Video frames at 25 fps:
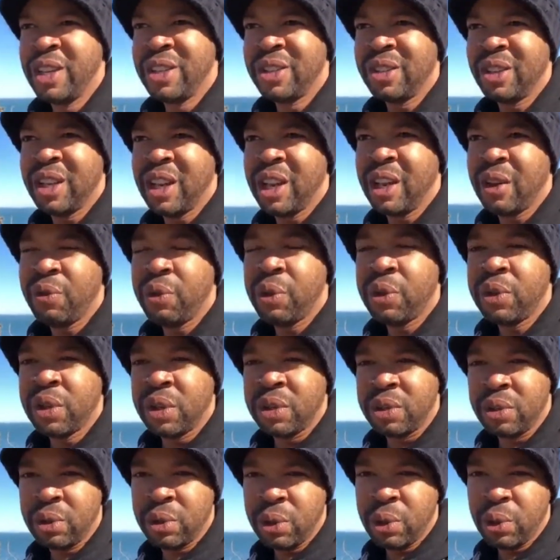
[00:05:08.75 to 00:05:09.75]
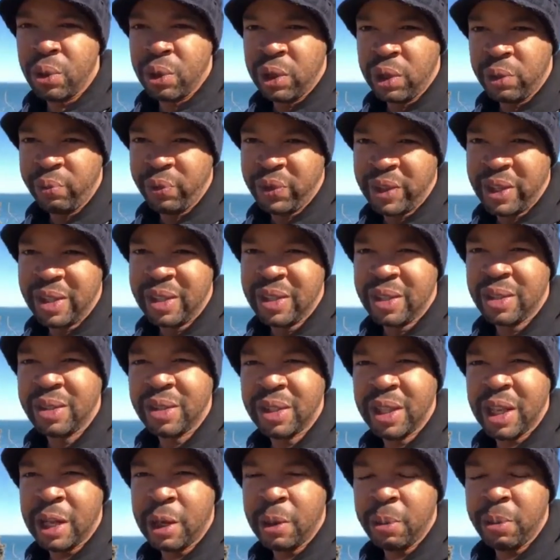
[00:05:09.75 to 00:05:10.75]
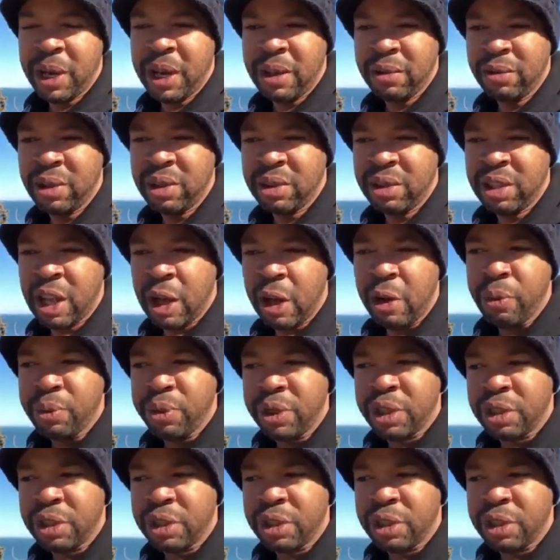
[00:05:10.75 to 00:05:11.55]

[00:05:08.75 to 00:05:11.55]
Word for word: so that if you just do it step after step,